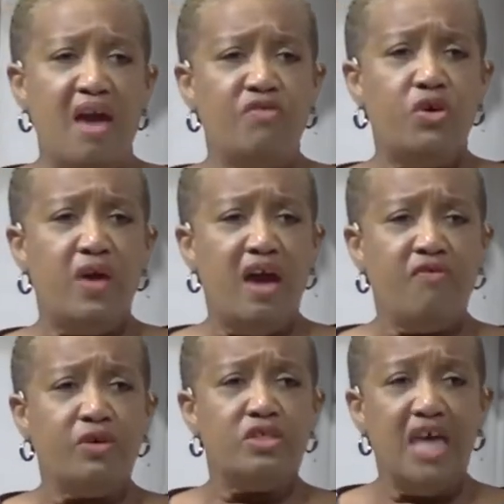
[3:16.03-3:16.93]
Have you
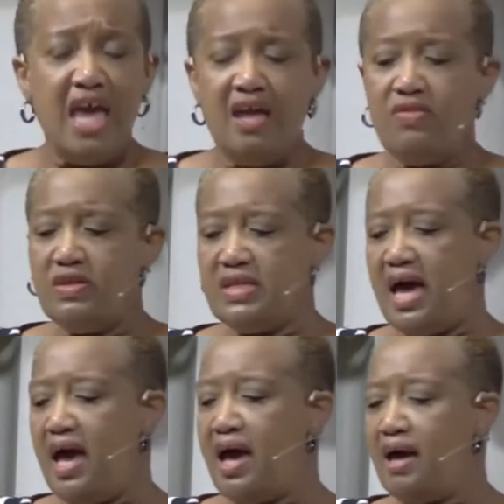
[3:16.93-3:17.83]
ever taken the
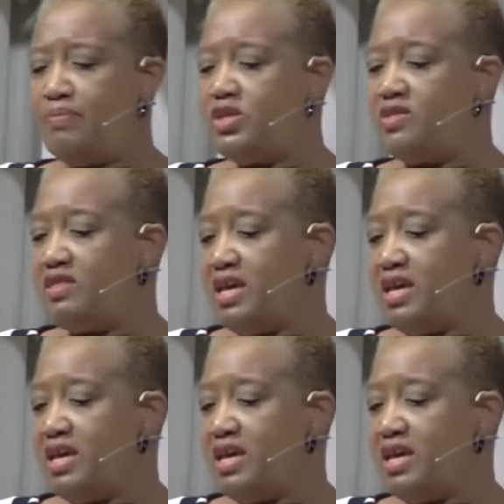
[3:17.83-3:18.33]
time to